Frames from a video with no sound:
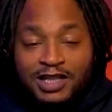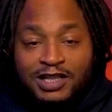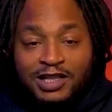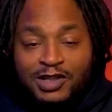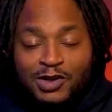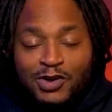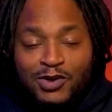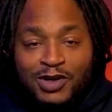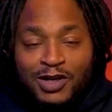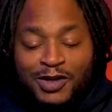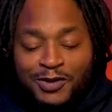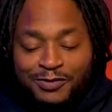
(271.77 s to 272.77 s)
The dude,
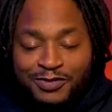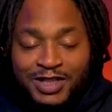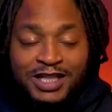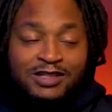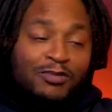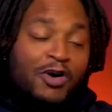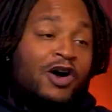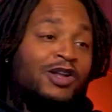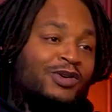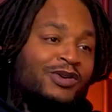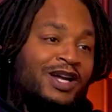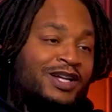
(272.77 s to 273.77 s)
he's a
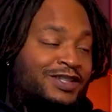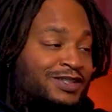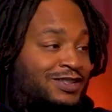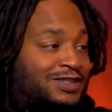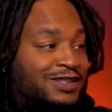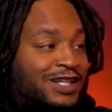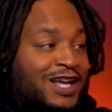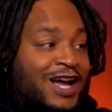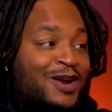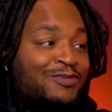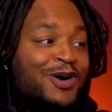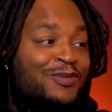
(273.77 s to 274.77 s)
baller, right? They
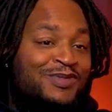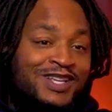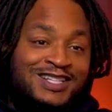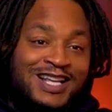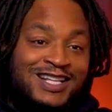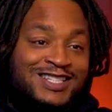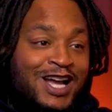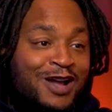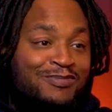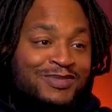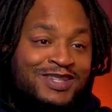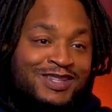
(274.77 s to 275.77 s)
got him up. He's like
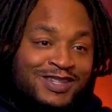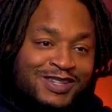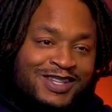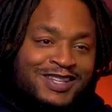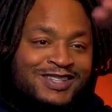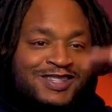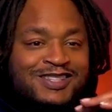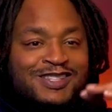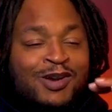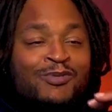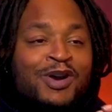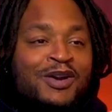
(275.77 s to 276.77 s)
top
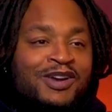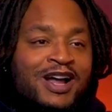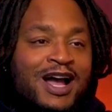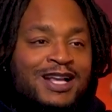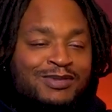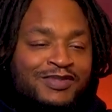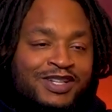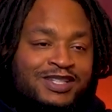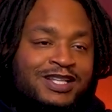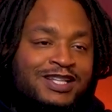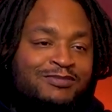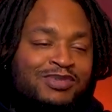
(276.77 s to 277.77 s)
somewhere in the Heisman. If there's
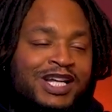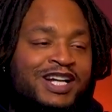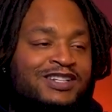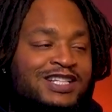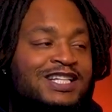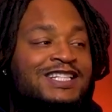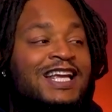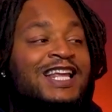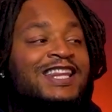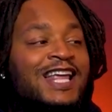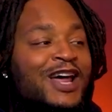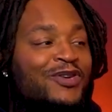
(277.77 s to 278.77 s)
10 players, he's
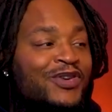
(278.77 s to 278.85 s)
in that